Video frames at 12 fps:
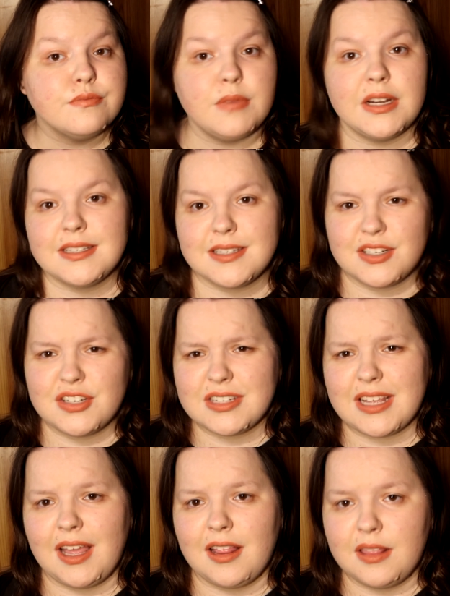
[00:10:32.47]
But it's
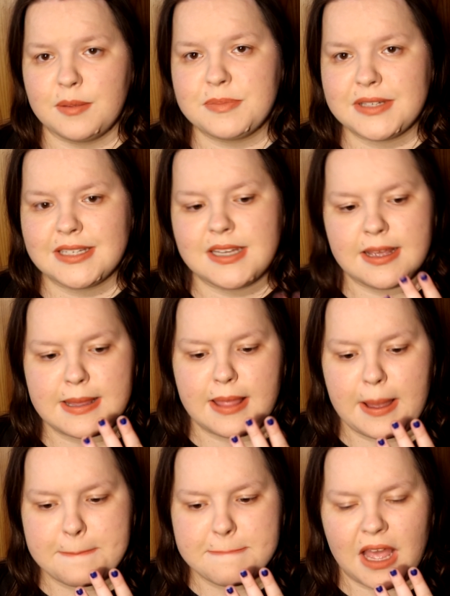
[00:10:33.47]
just like a lipstick.
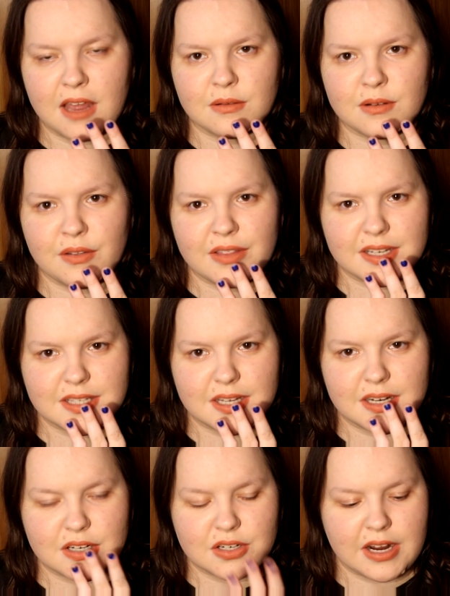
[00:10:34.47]
Like, I don't know that it's
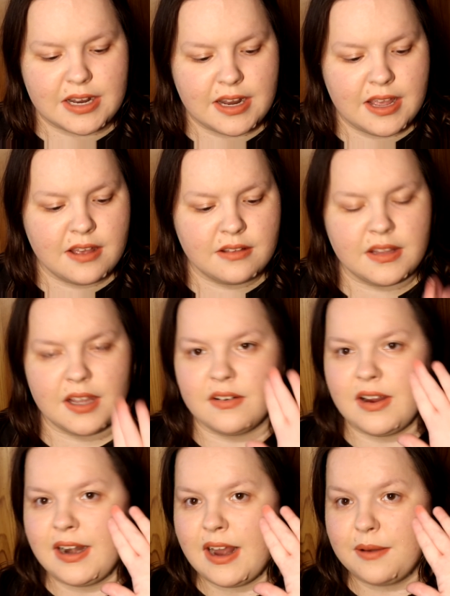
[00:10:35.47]
going to dry down. Like,
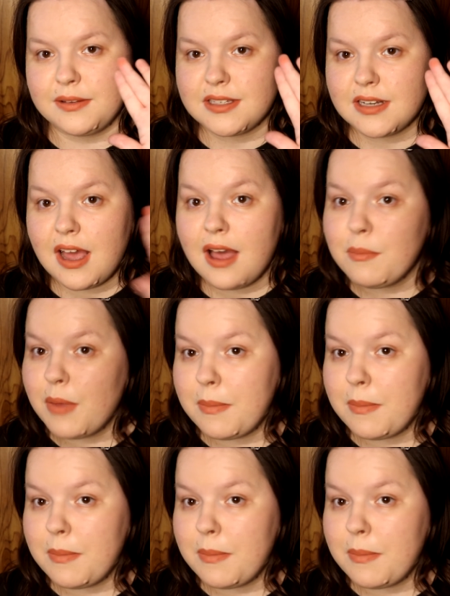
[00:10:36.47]
right now it's not.